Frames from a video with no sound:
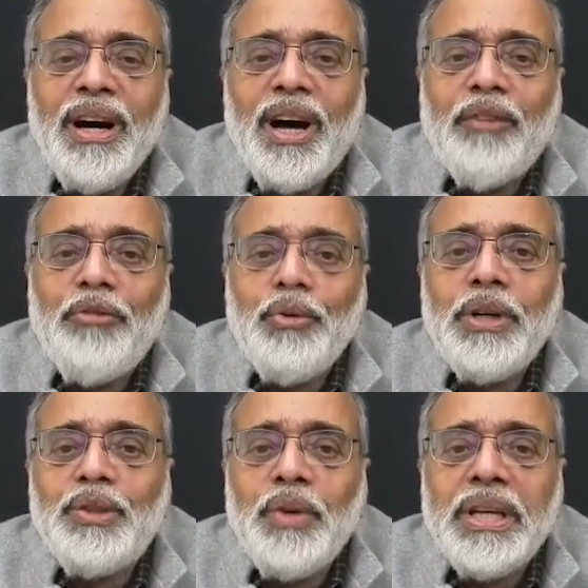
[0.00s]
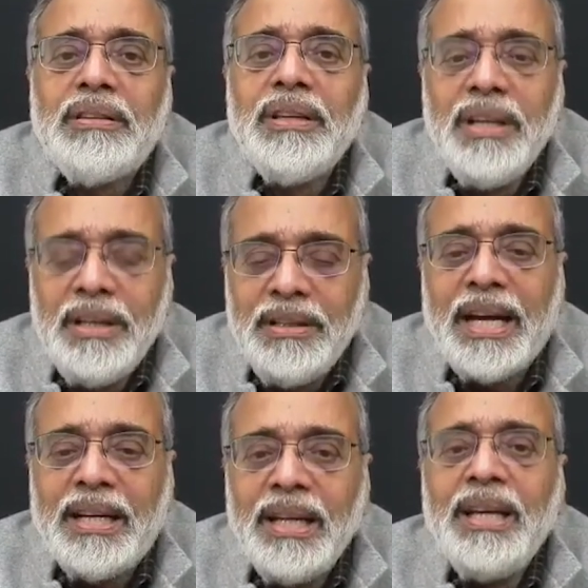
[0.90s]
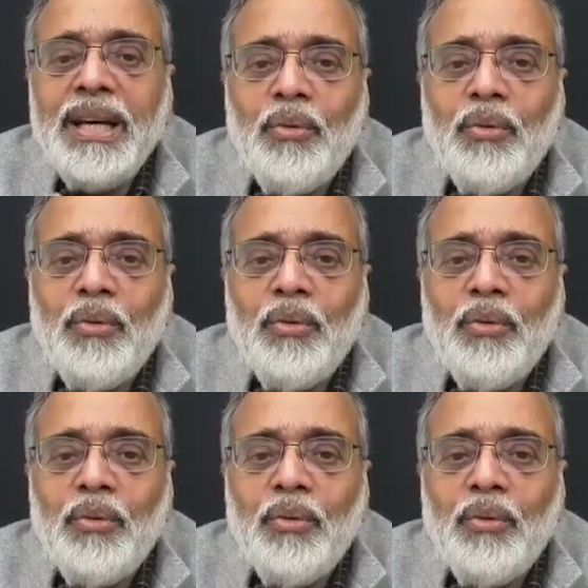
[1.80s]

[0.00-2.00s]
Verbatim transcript: our viewers with that